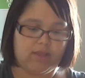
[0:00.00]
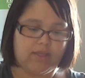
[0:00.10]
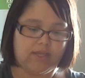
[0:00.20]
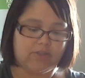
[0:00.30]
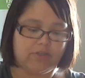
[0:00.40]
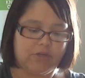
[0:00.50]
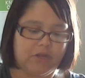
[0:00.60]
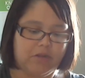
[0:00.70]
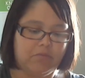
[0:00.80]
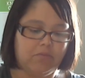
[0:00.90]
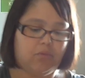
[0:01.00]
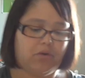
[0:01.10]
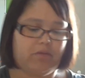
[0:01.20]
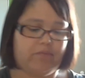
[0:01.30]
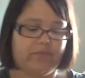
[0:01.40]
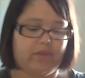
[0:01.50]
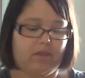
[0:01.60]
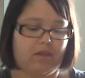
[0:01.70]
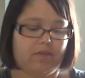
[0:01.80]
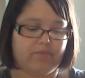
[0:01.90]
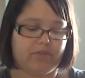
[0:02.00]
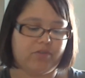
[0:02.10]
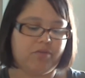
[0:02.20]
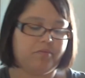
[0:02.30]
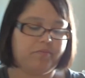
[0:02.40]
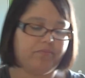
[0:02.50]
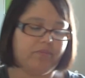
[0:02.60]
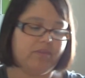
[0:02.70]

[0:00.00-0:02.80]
Yesterday so